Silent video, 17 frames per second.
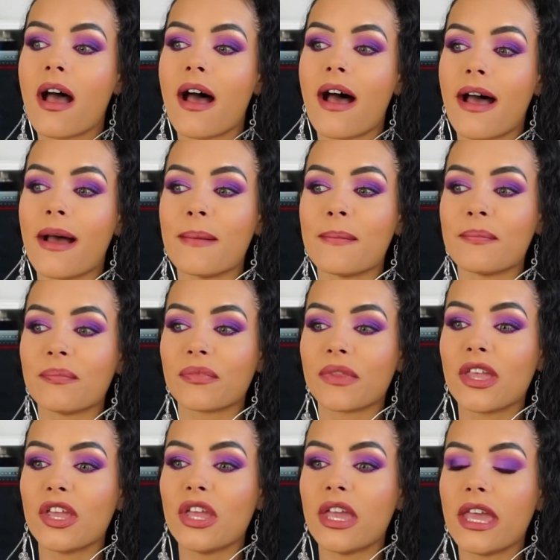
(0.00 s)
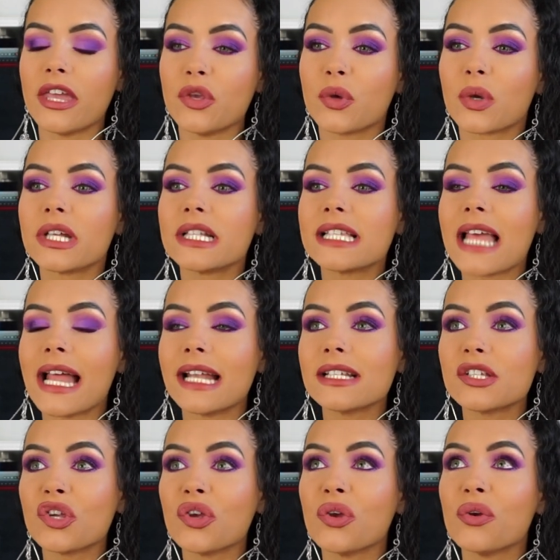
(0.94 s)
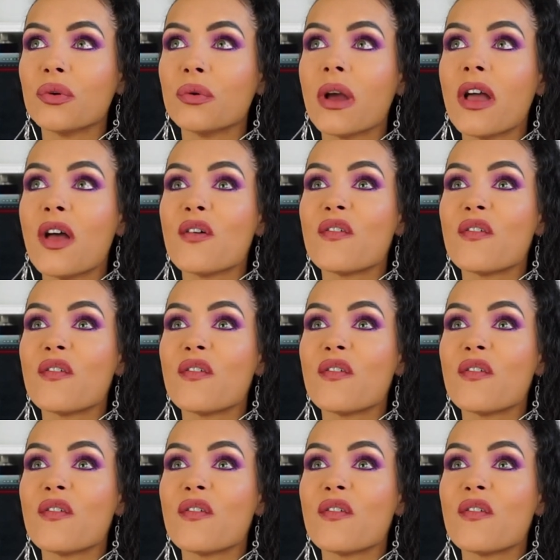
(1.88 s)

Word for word: um, you can tend to